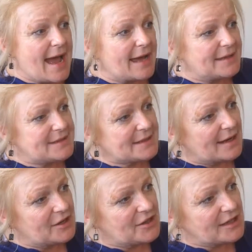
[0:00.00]
And
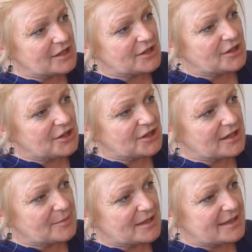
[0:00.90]
I think the
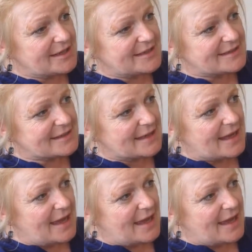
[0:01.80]
thing about it is,